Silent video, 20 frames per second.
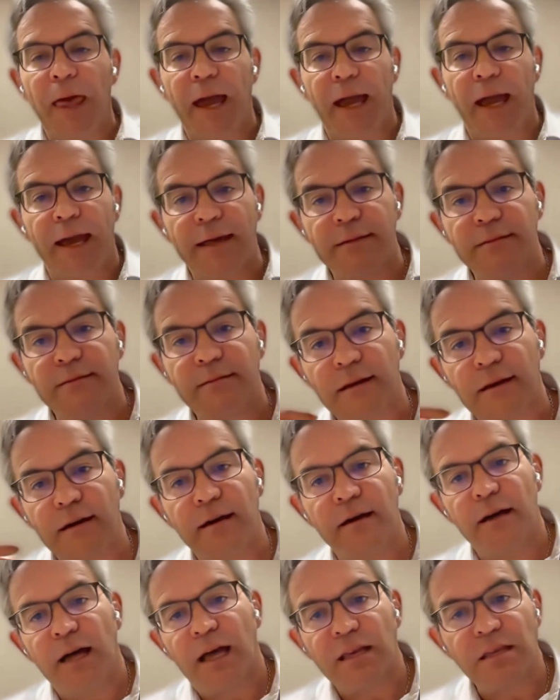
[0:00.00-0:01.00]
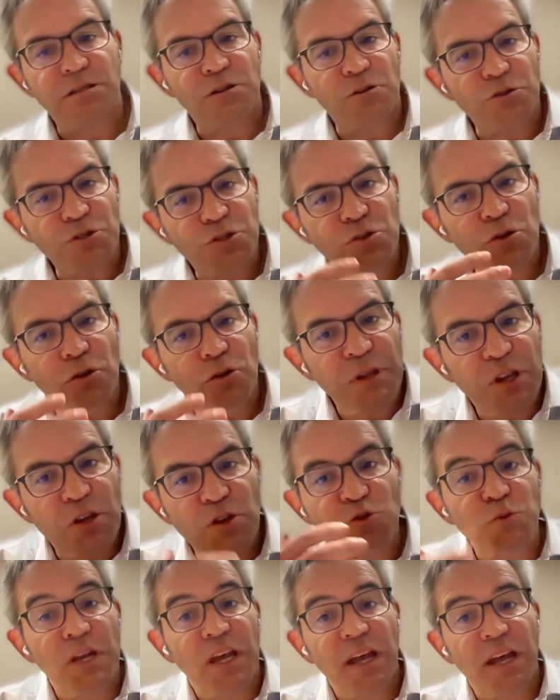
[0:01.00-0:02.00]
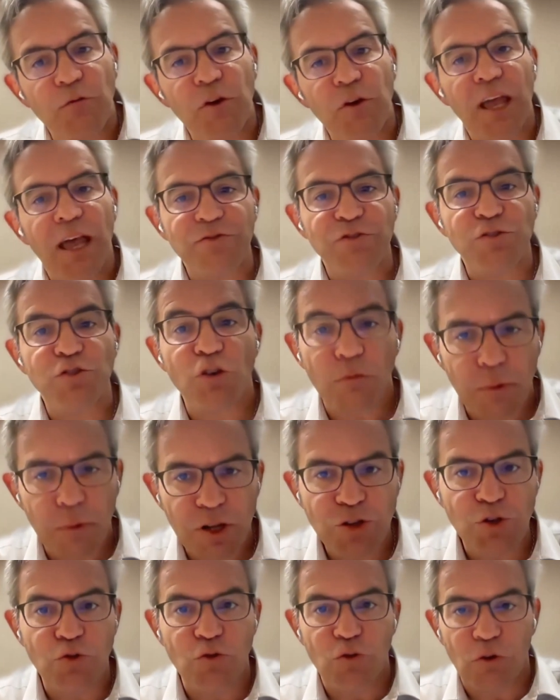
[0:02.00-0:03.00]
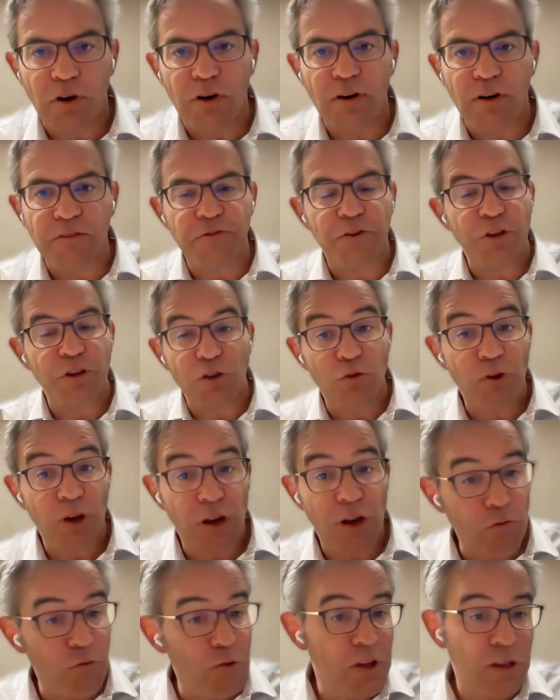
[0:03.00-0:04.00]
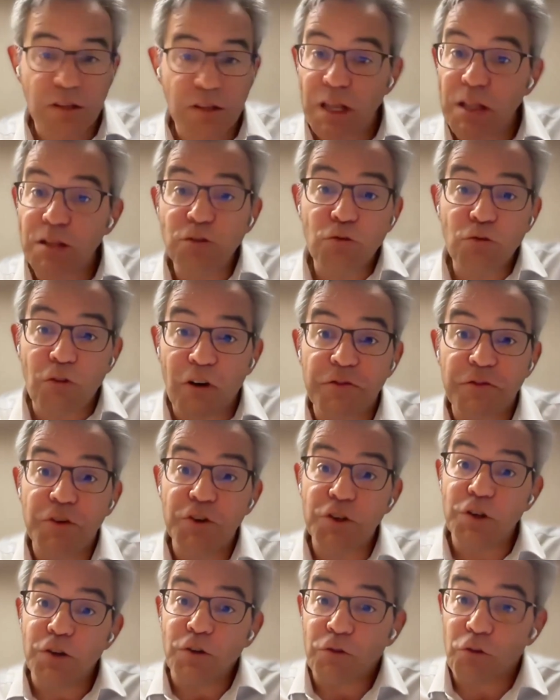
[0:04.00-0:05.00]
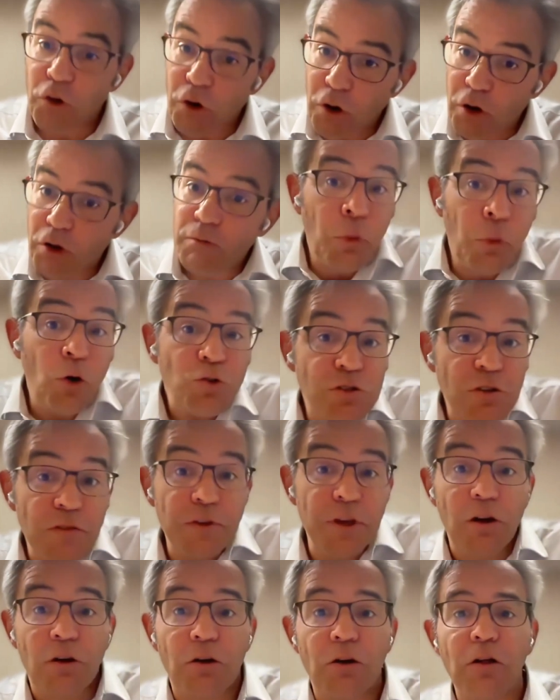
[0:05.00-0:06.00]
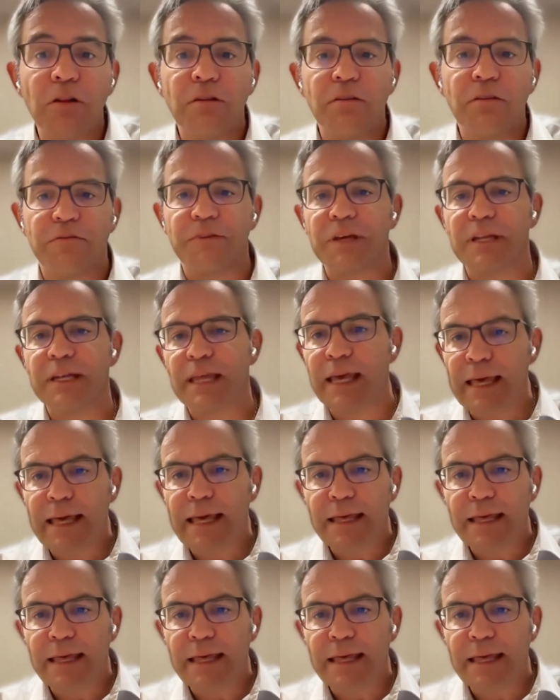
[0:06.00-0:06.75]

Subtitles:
And as a result, because we have so much to offer you, and we tend to offer you most of it or all of it,